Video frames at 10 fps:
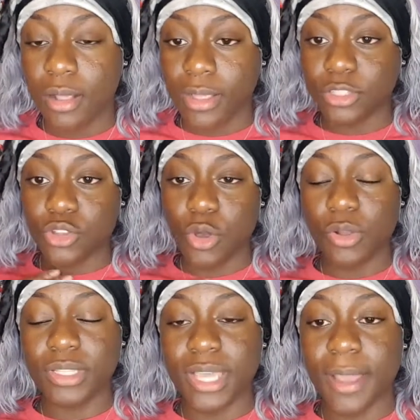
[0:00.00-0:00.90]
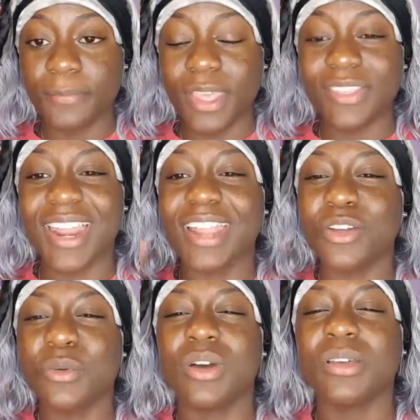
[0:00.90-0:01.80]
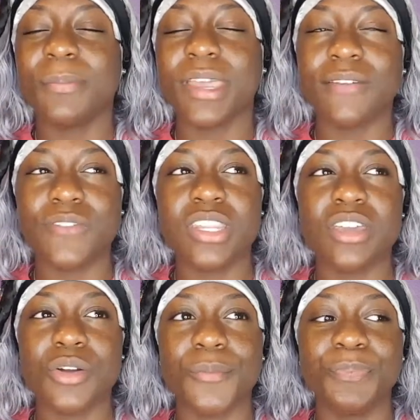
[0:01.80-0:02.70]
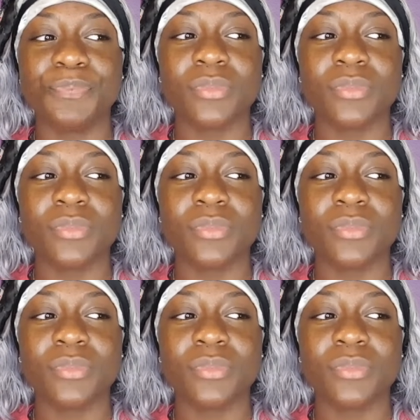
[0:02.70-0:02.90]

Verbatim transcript: That's the only time. And then I don't want to make a video